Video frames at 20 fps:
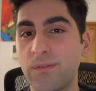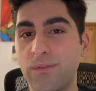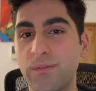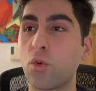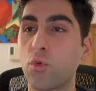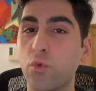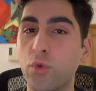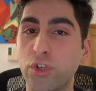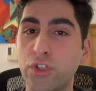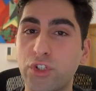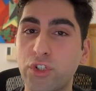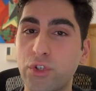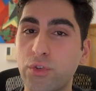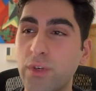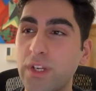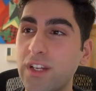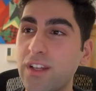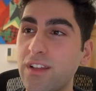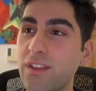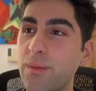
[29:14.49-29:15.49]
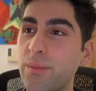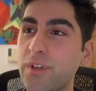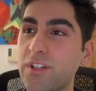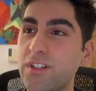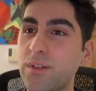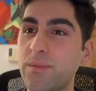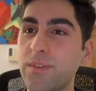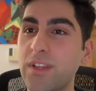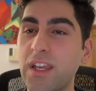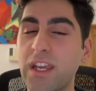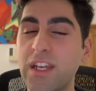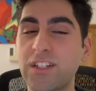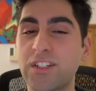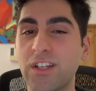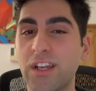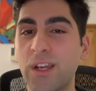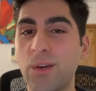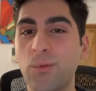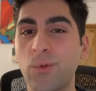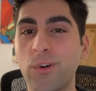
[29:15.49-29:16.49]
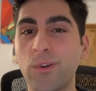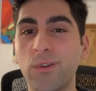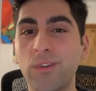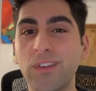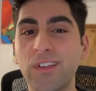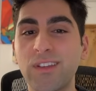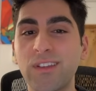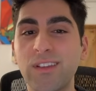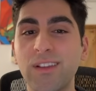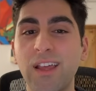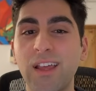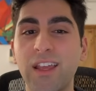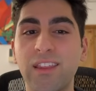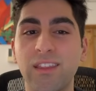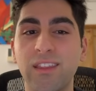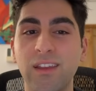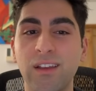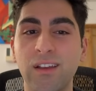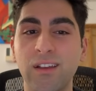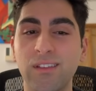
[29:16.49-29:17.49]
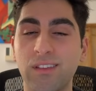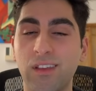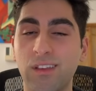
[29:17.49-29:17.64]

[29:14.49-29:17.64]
Retreating the bishop to h8 would only delay things,